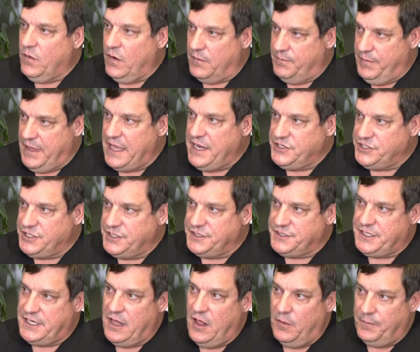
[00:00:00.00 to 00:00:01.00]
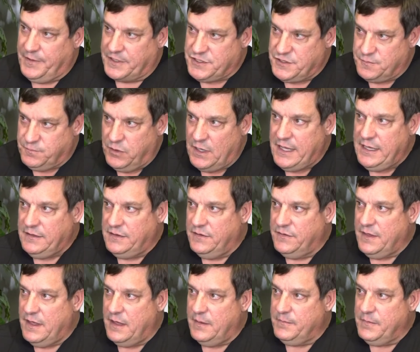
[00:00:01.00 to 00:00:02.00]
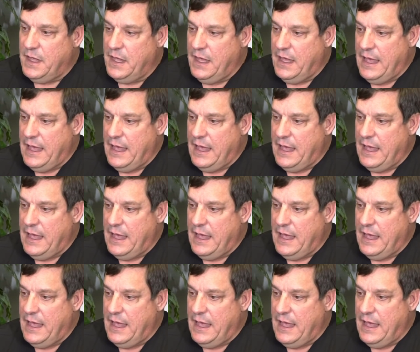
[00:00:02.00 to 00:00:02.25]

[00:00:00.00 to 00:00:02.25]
our patients and help explain to them